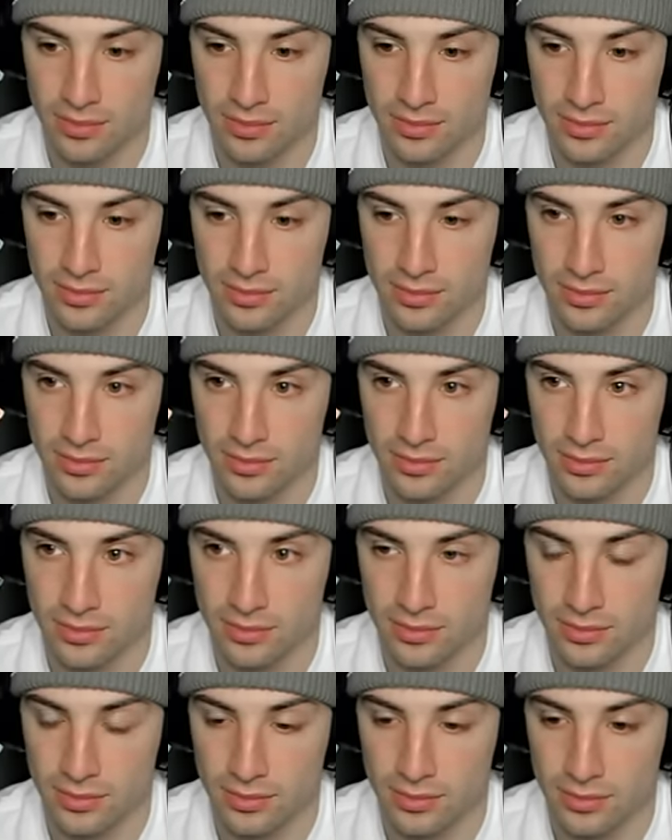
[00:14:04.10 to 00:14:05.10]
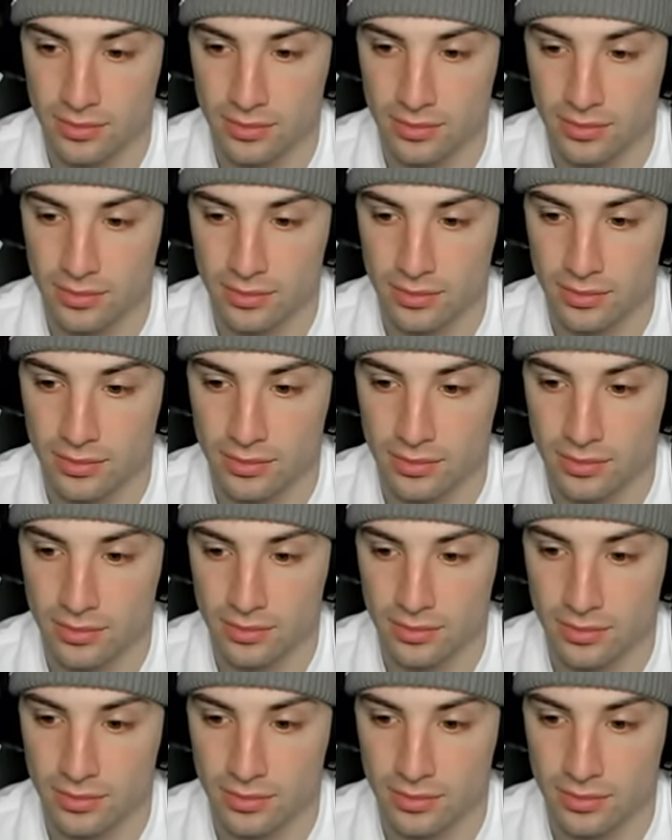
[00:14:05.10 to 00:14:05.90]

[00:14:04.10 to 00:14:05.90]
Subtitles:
Nothing is said.